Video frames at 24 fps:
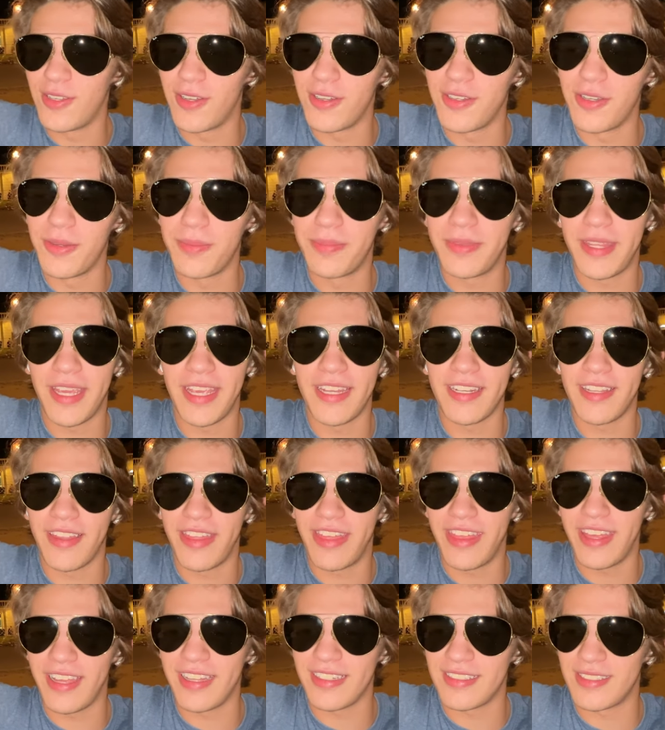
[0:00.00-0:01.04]
obtain the
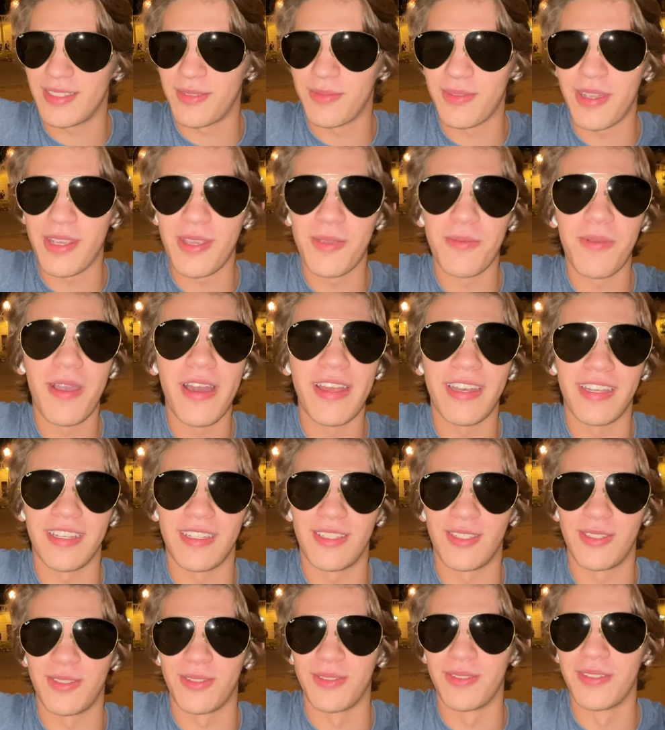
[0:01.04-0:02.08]
things the way you wanted
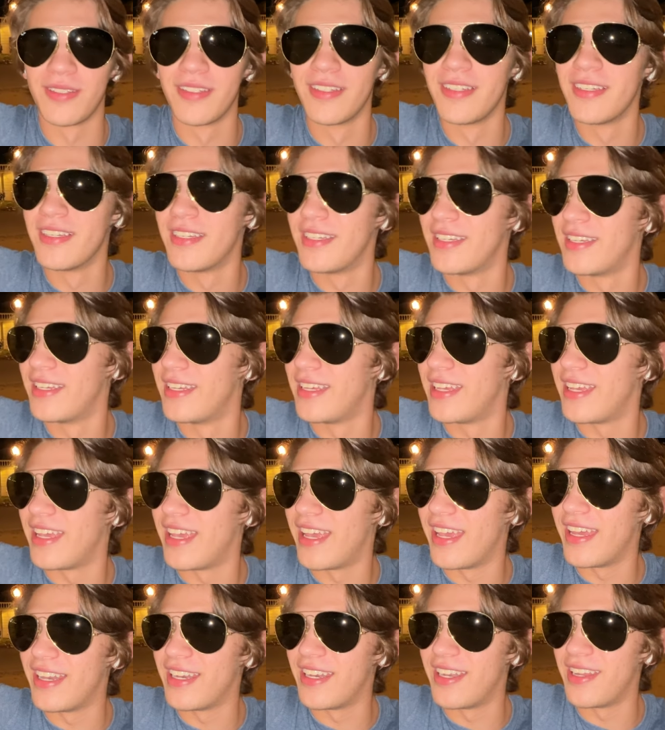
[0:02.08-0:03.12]
to.
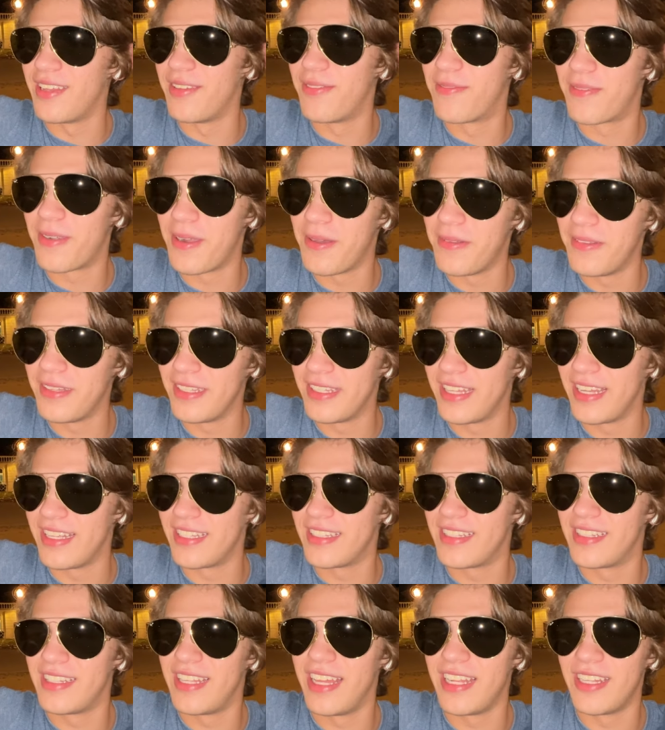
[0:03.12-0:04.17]
And if probably they
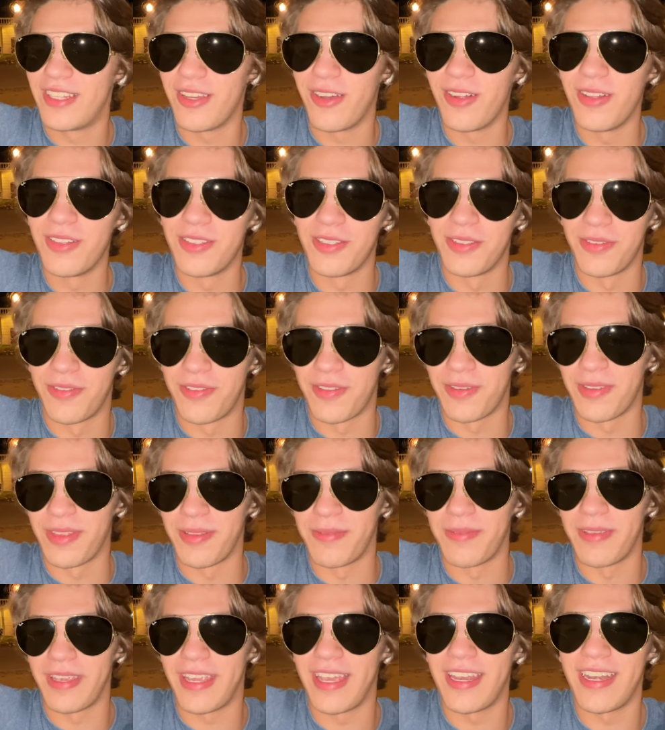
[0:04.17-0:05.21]
told you from the
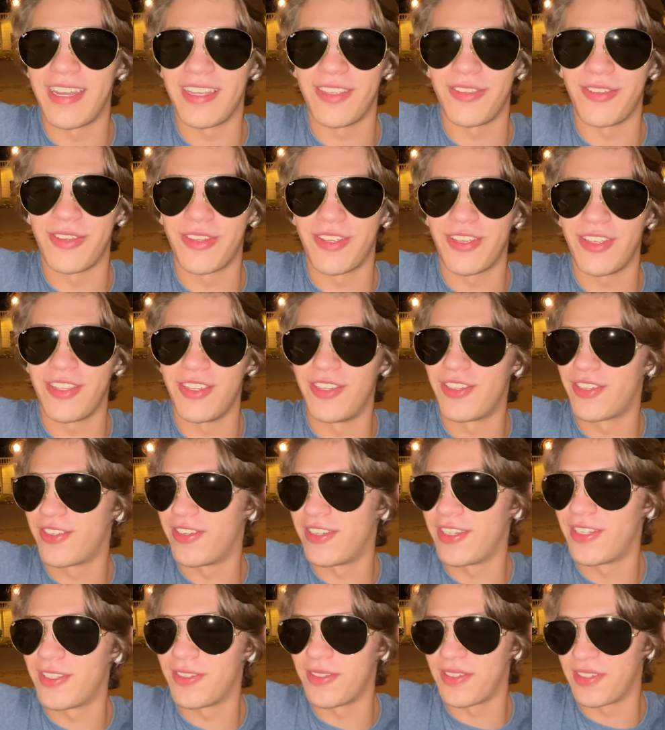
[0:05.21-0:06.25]
beginning you're
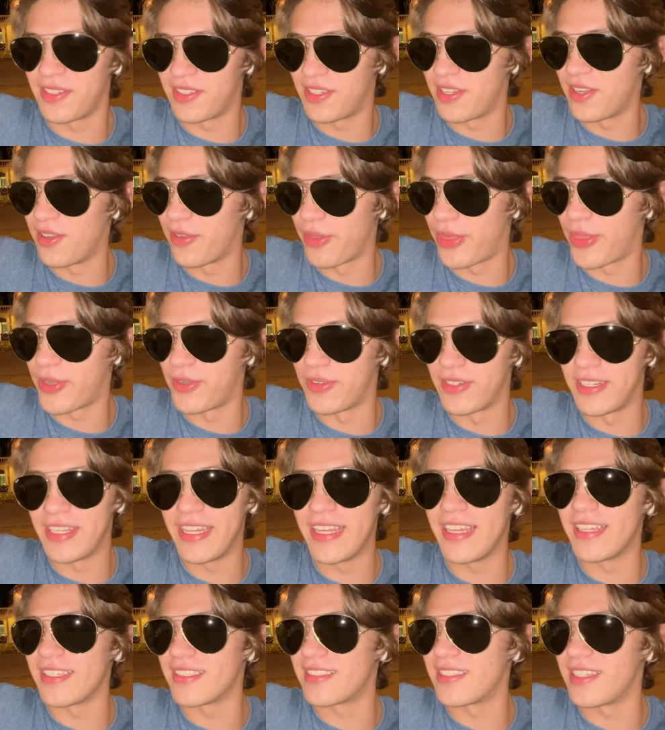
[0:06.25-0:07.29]
going to go through
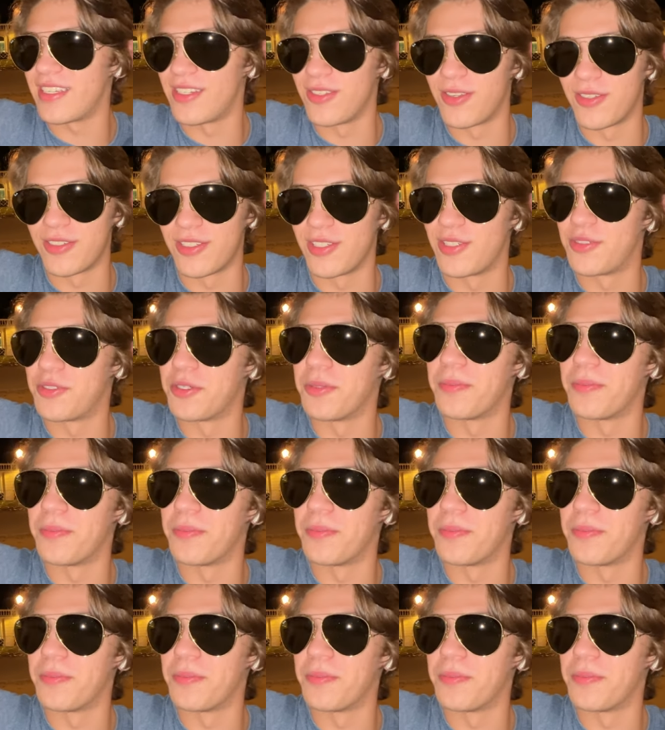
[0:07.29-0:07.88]
this in order to